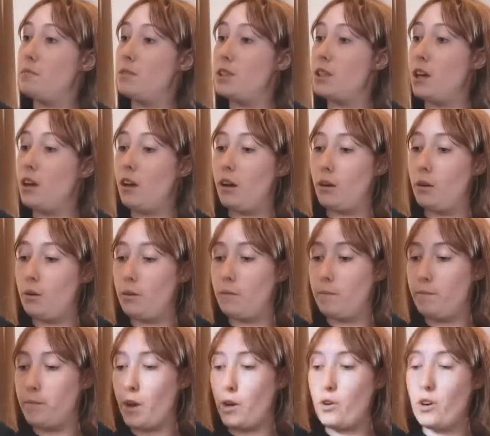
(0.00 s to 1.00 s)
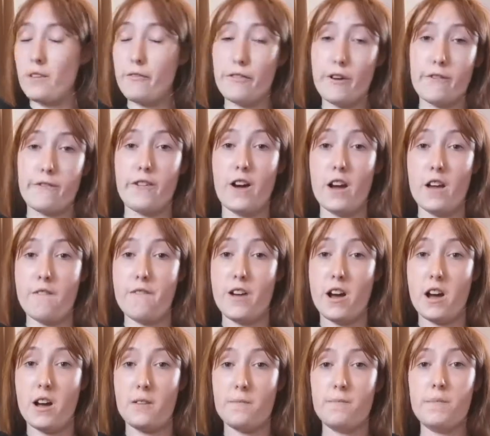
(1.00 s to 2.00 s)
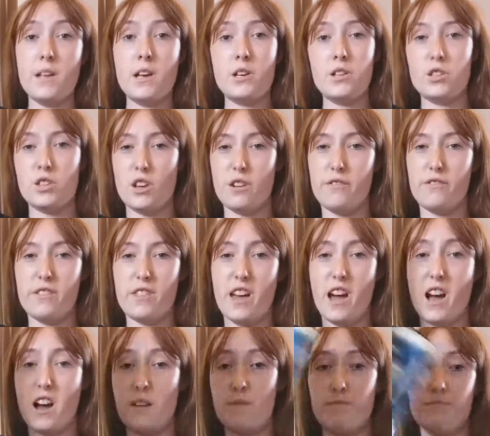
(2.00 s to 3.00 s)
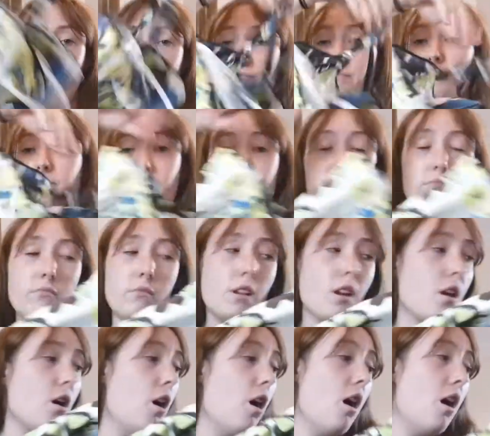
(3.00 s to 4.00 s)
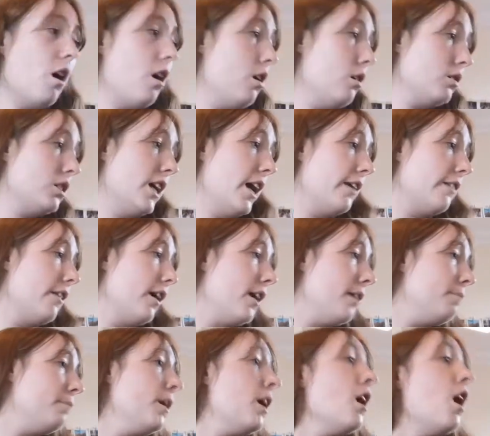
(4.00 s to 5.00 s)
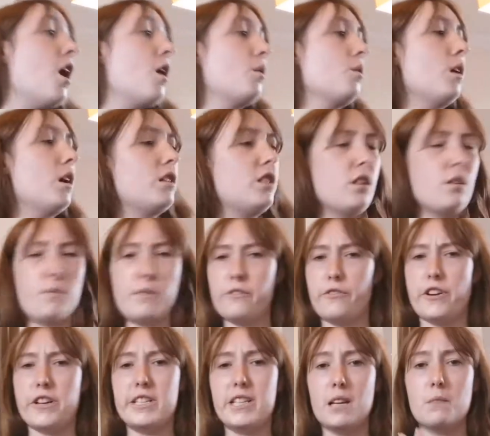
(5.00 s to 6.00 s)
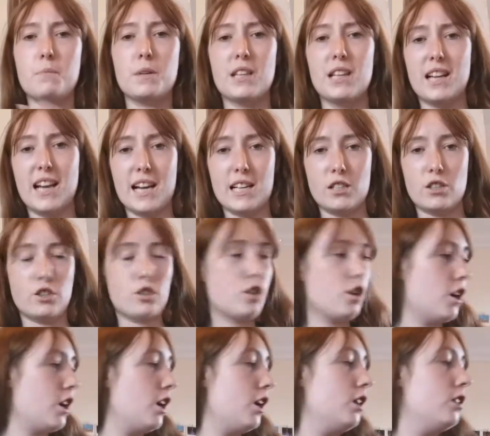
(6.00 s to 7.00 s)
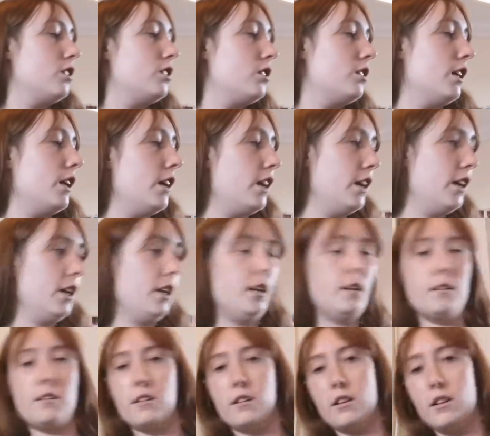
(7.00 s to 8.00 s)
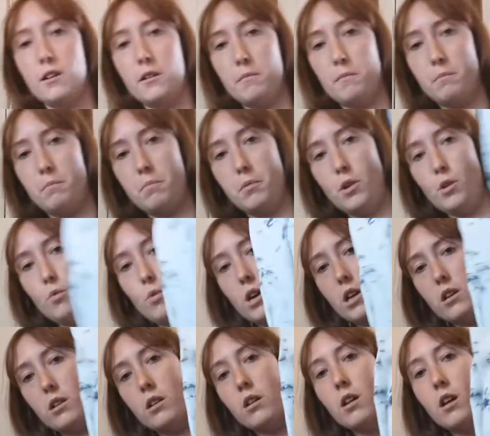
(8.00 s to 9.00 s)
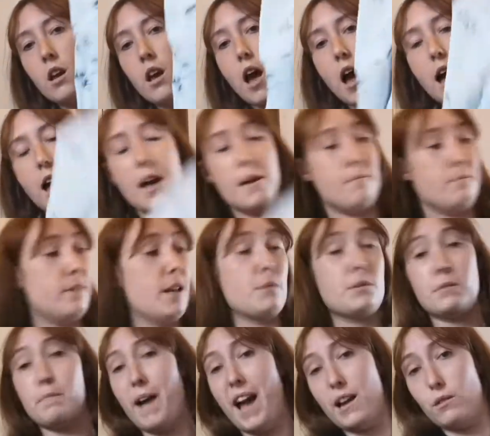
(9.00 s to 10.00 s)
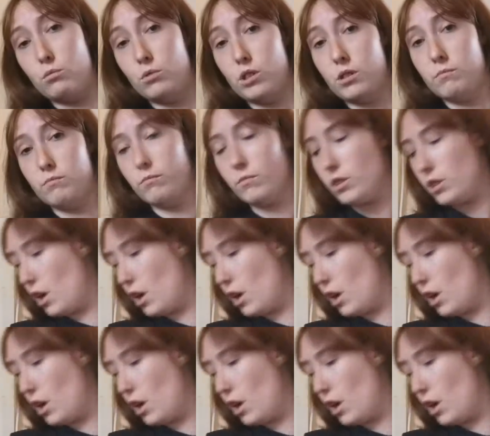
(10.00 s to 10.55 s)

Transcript: So I got it for a fiver. So for that, I'll take that. Oh, I don't know whether I said, but the last skirt, the blue one, that was £1.